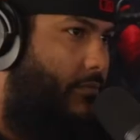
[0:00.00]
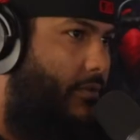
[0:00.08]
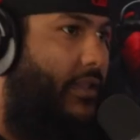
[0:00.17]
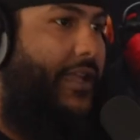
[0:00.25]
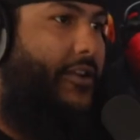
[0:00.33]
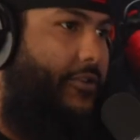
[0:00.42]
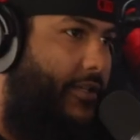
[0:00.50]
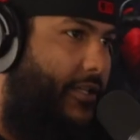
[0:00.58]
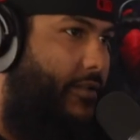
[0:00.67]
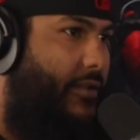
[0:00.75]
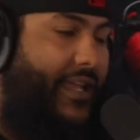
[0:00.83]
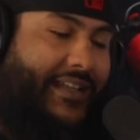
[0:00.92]

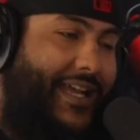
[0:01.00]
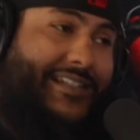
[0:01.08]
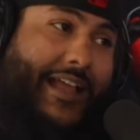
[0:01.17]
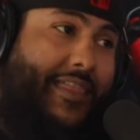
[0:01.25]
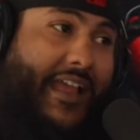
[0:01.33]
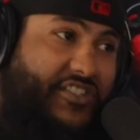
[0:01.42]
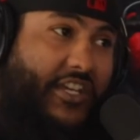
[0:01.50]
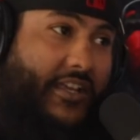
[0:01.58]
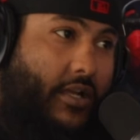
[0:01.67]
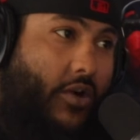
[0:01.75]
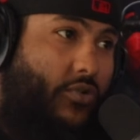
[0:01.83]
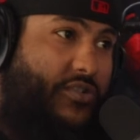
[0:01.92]
Literally, like that's how that shit
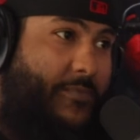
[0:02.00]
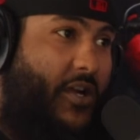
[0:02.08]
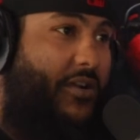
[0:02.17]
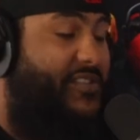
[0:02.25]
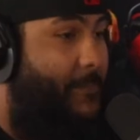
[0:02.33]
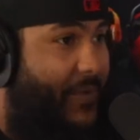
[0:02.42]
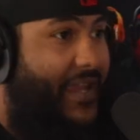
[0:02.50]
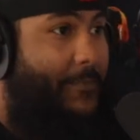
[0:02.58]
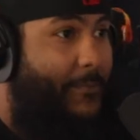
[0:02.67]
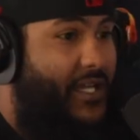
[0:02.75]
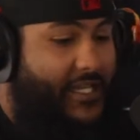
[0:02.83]
goes, bro. Yeah. It's big money.